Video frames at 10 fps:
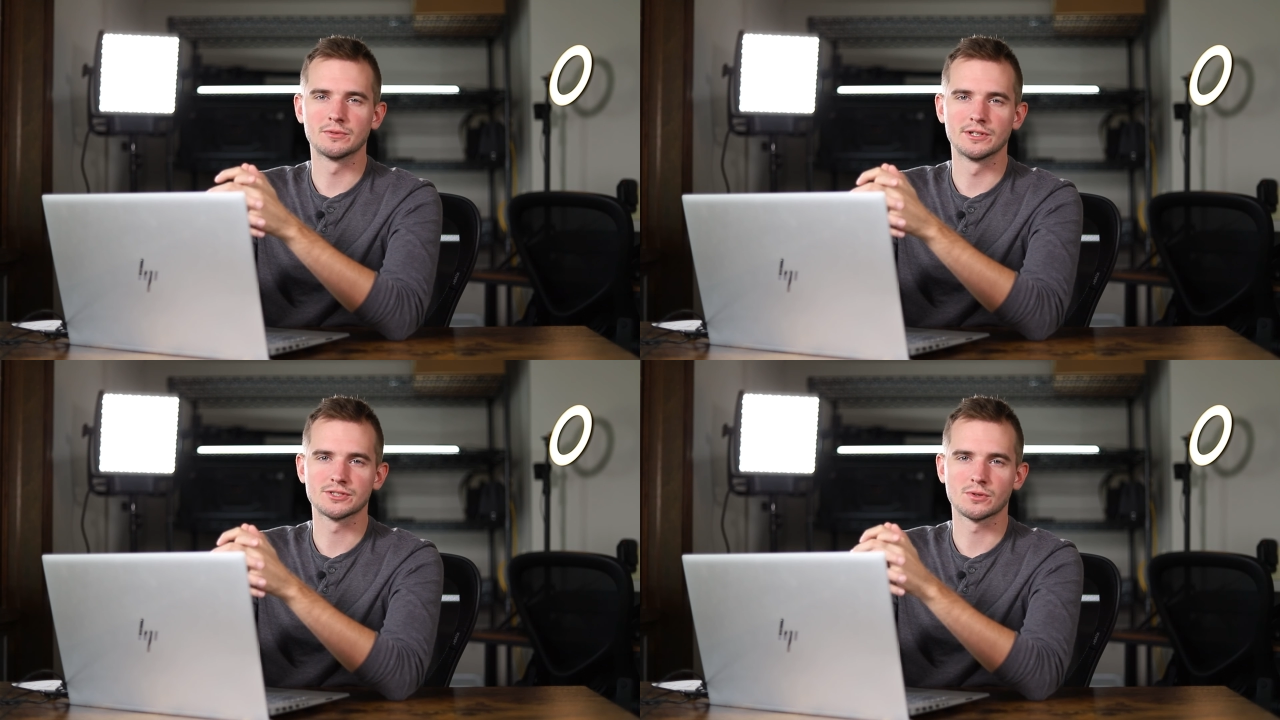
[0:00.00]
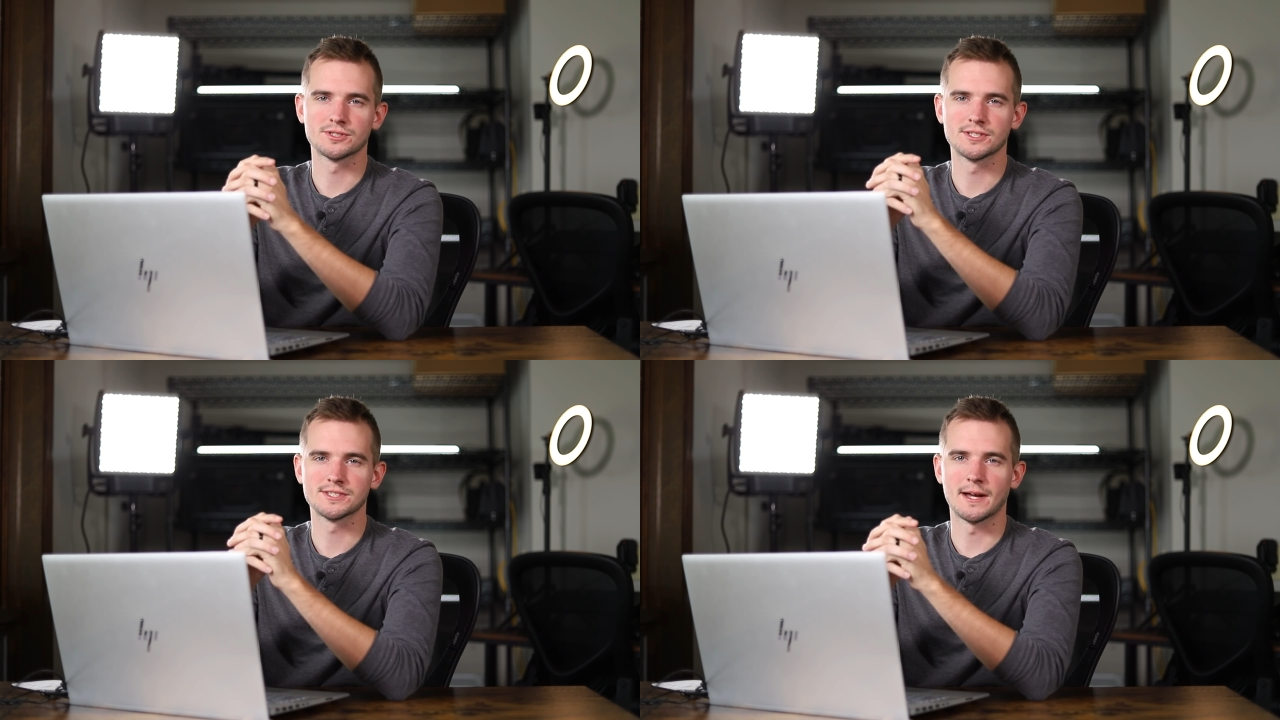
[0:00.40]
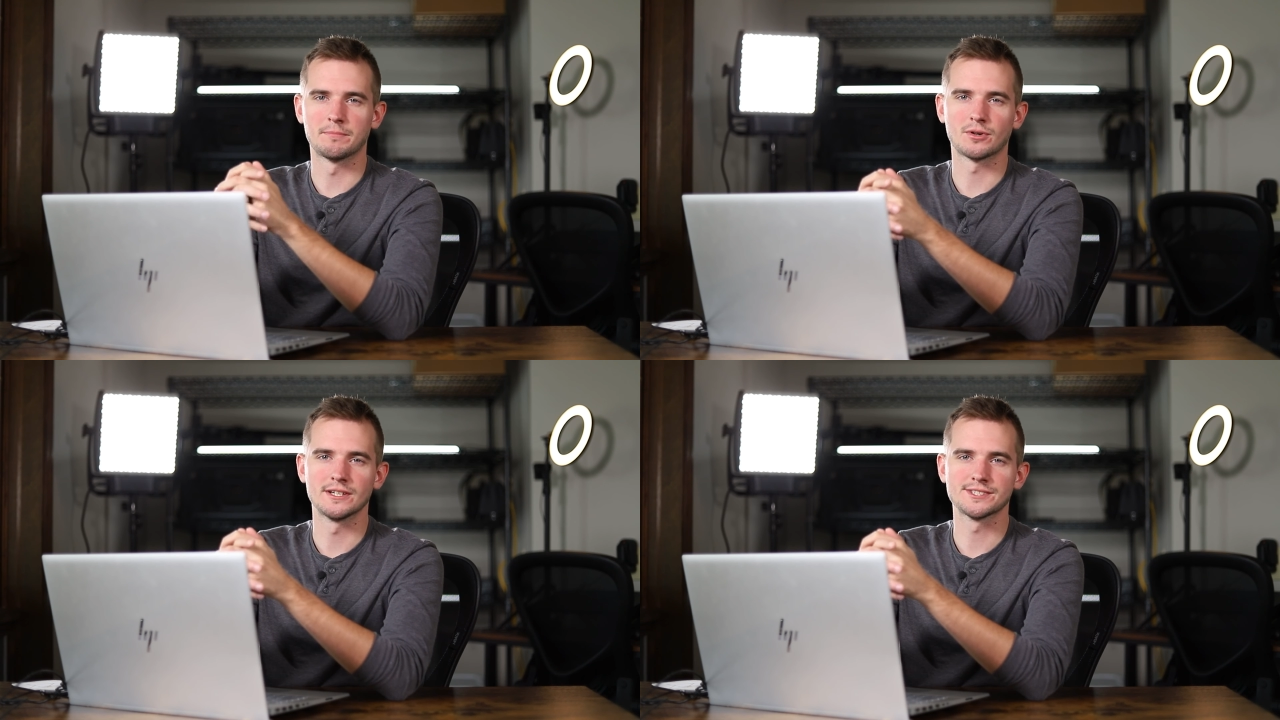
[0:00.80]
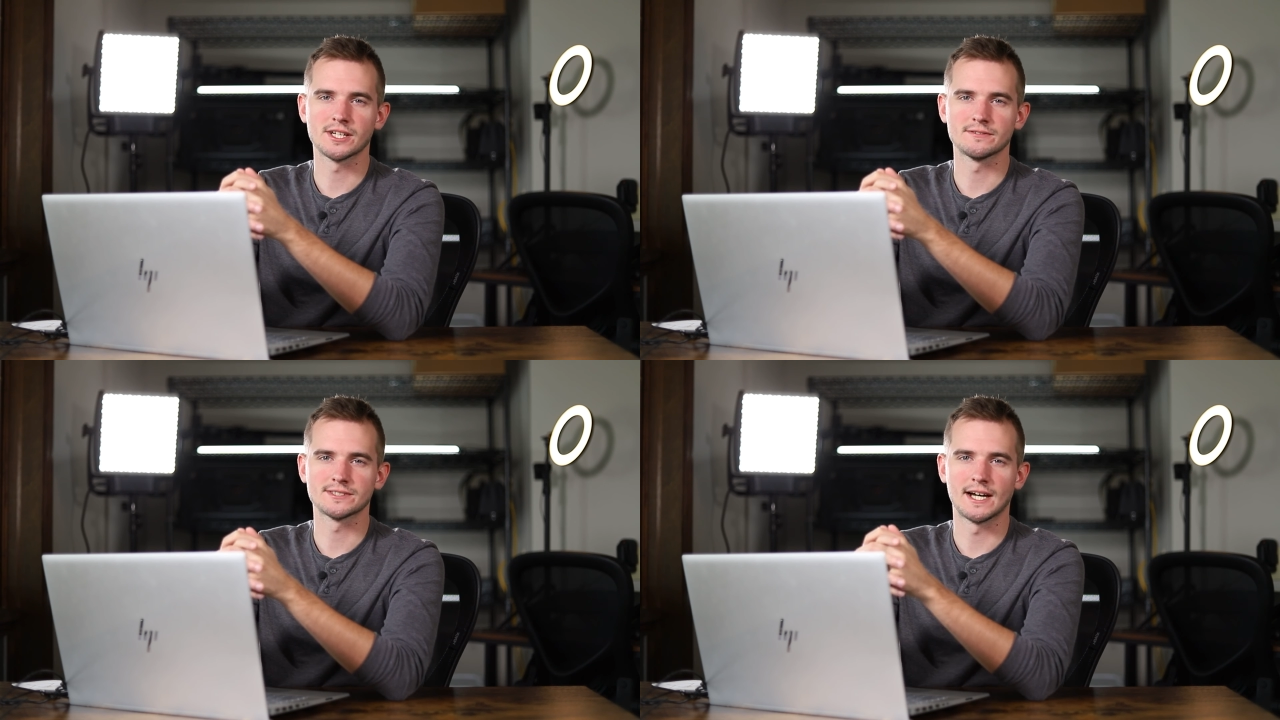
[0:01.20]
resources at
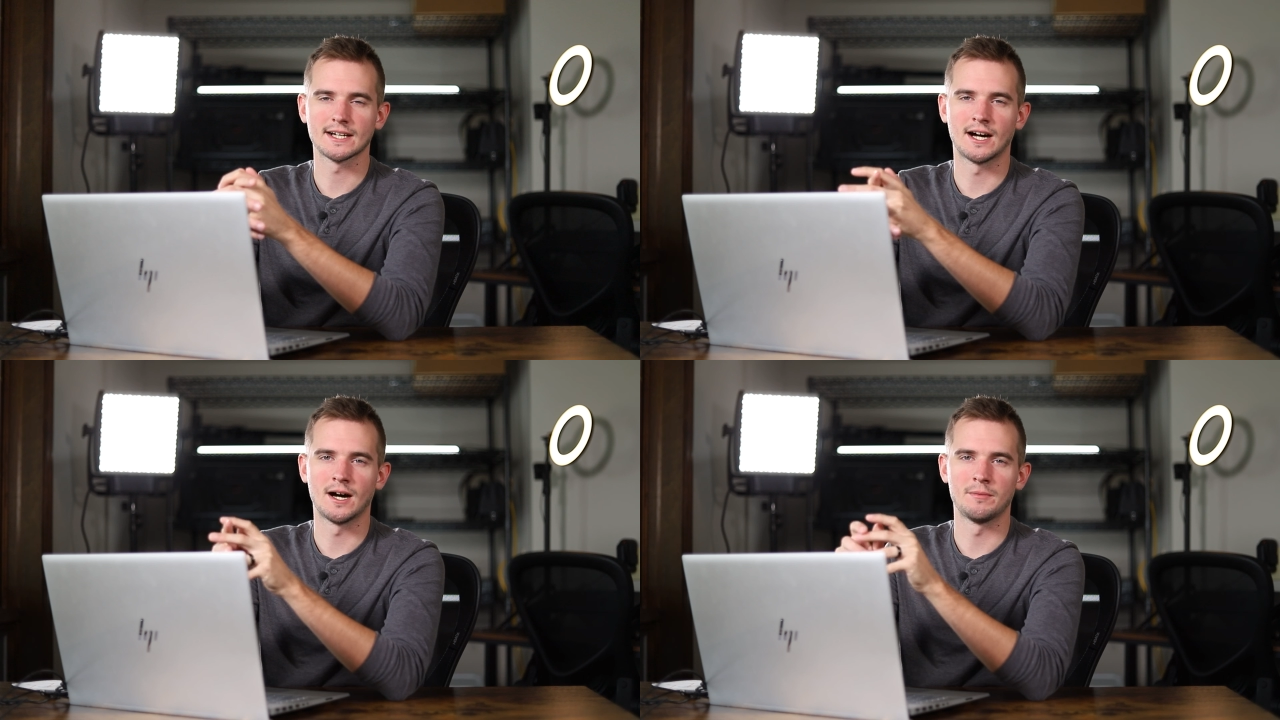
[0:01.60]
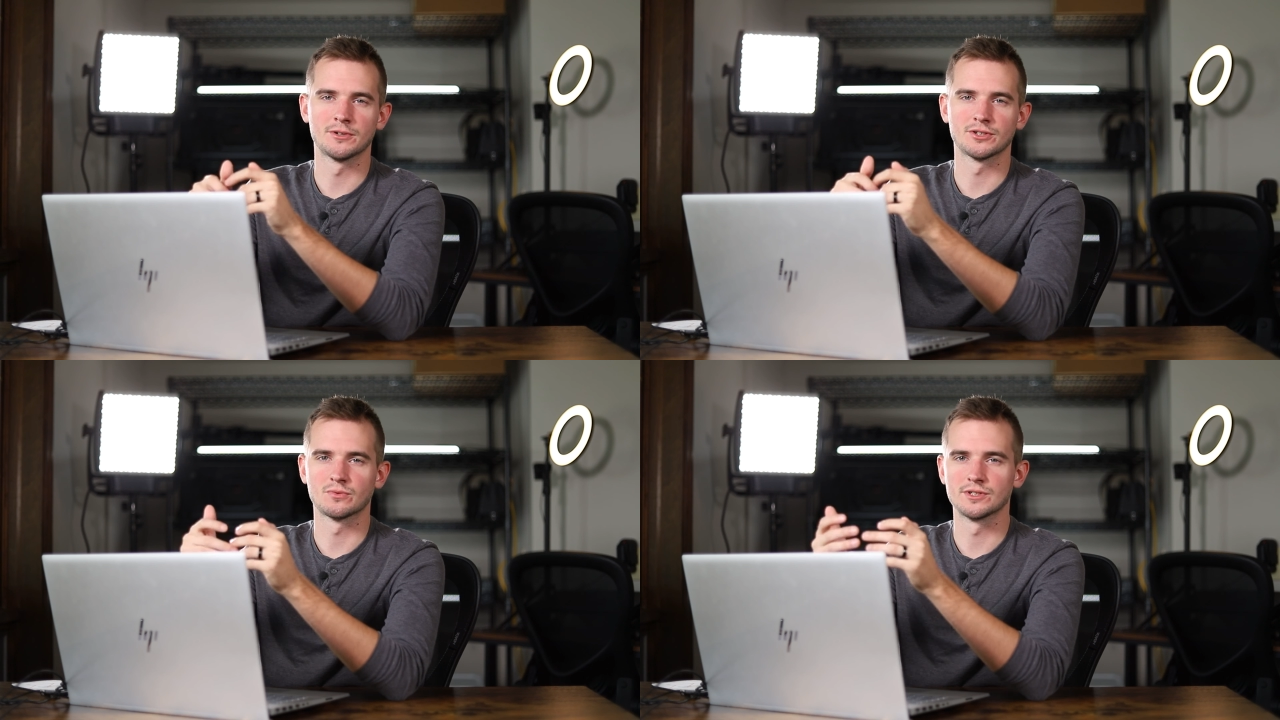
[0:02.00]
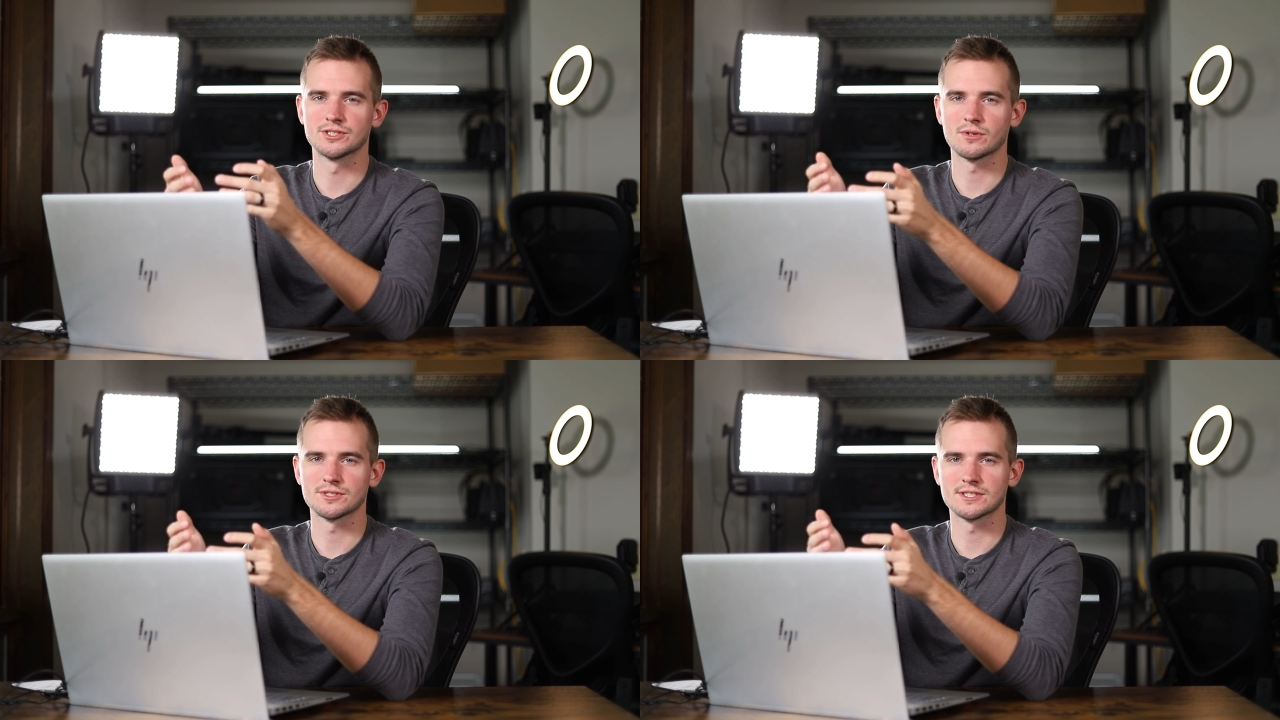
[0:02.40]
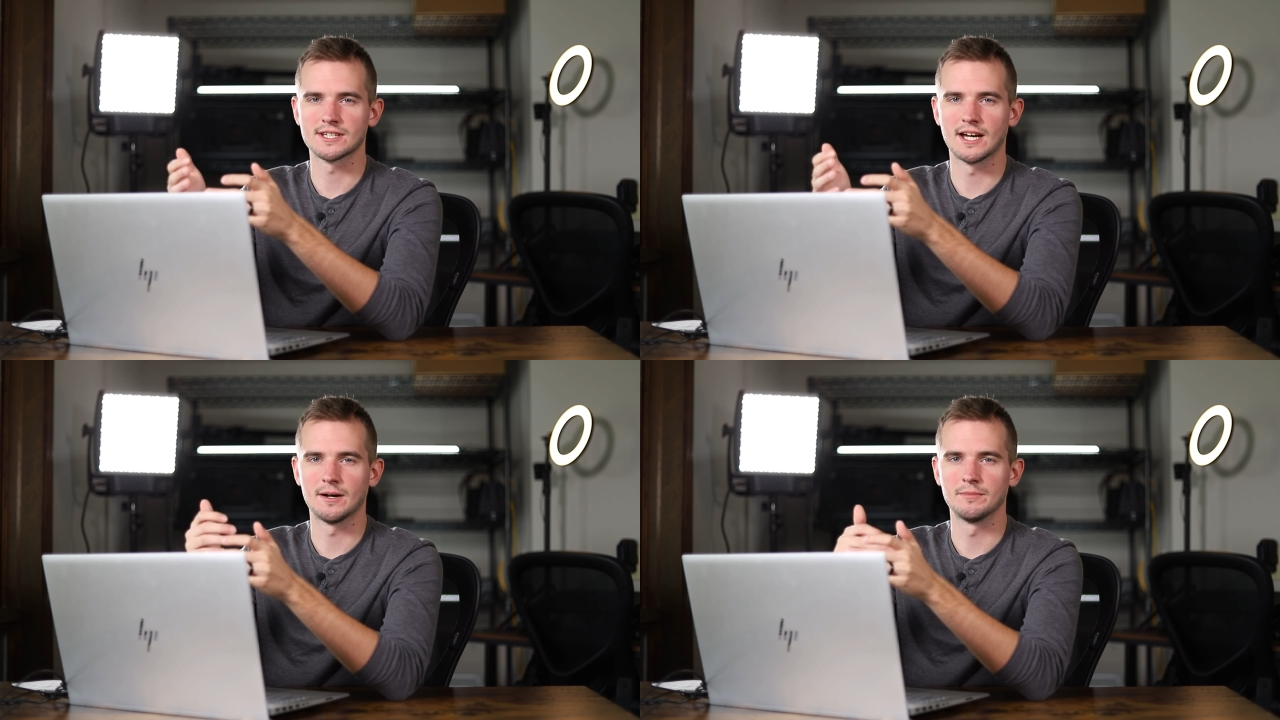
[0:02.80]
bricetufts.com under the Resources
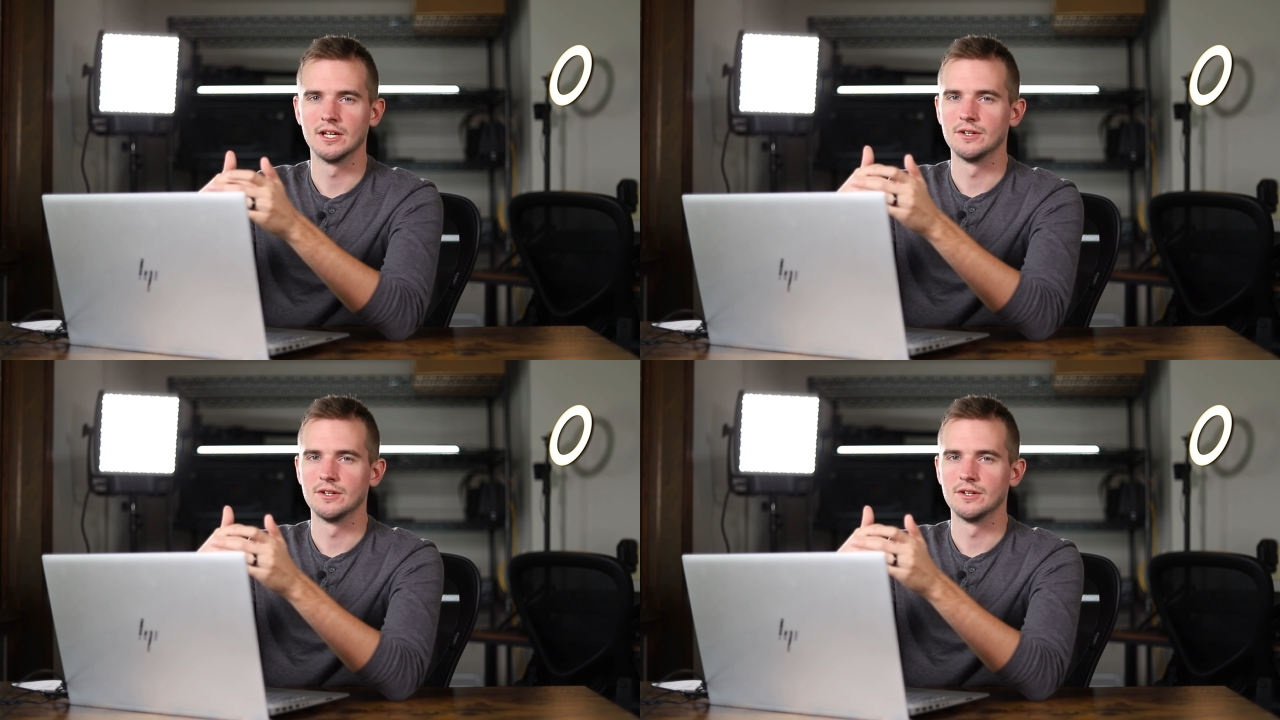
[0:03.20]
tab.